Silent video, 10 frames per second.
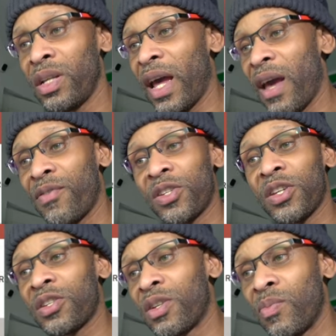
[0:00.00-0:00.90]
they have a
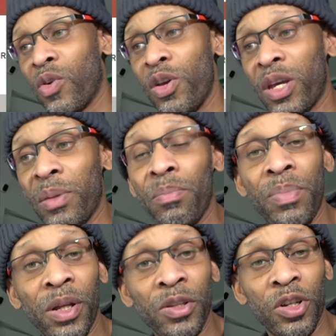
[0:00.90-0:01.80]
system where you can
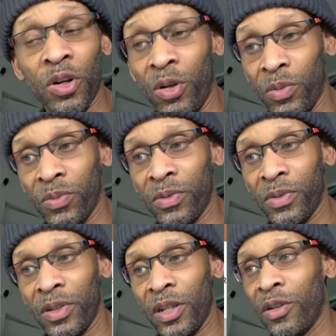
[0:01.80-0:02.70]
build your own.
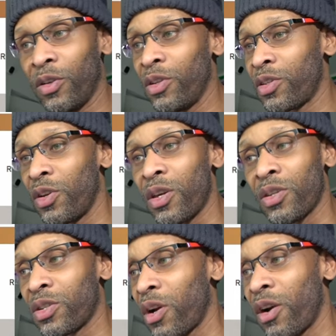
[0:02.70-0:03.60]
you know, so you
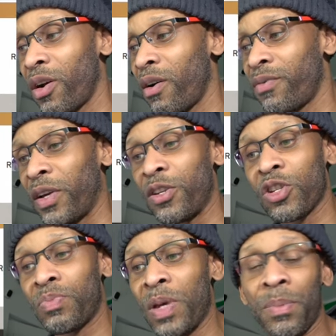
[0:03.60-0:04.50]
can start off and
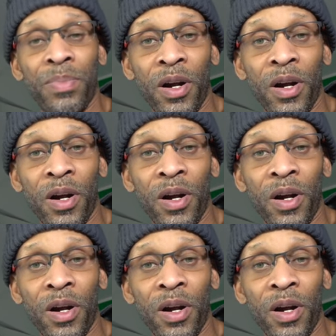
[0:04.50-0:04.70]
just pick